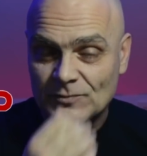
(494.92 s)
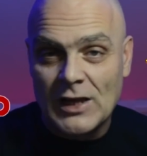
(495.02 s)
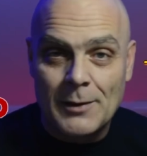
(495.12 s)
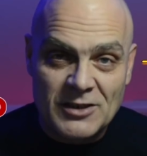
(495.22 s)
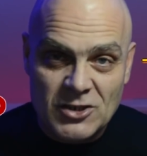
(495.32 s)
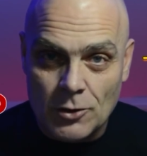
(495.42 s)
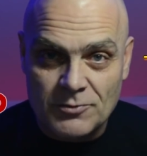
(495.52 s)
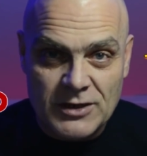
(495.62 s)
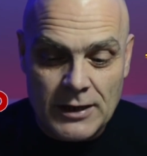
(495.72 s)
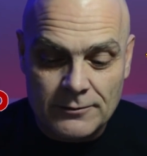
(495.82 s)
They're my
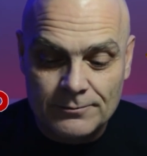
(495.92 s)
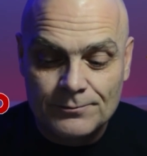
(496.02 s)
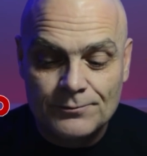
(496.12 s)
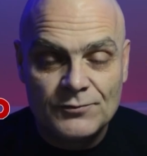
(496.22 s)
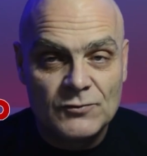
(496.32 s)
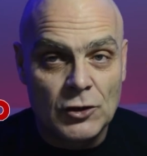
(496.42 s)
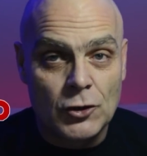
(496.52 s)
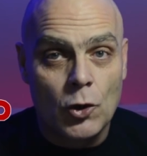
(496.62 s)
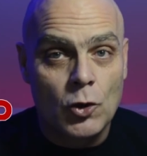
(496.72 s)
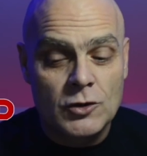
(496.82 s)
top 10. The
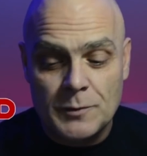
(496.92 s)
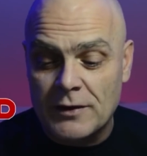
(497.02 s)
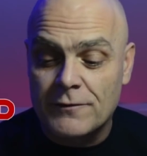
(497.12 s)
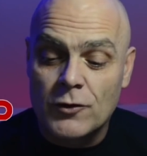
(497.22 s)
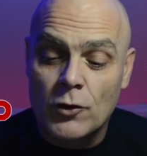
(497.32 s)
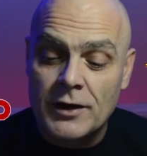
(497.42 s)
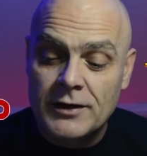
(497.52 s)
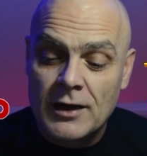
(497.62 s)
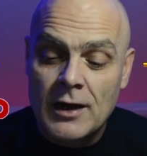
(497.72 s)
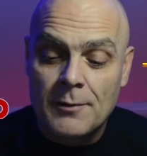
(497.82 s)
Doors, Pink
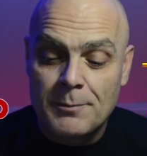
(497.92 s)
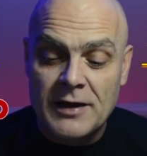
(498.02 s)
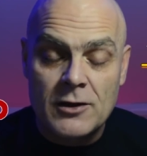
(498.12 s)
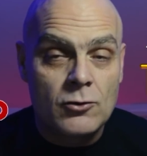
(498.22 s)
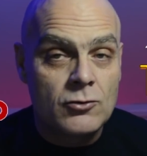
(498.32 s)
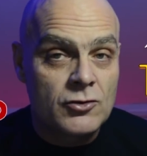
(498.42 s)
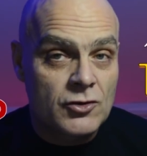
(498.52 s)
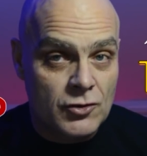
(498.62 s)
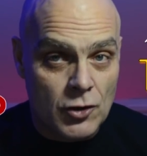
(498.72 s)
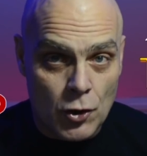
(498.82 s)
Floyd,
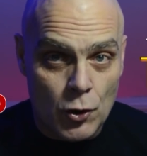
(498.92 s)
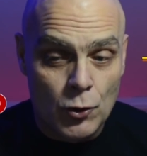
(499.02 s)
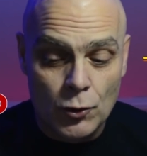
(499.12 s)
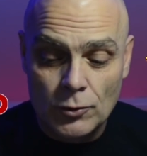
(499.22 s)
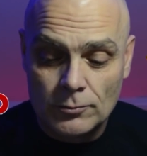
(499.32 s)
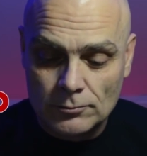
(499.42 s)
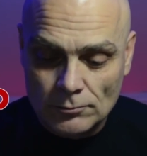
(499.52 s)
Beatles, The Who,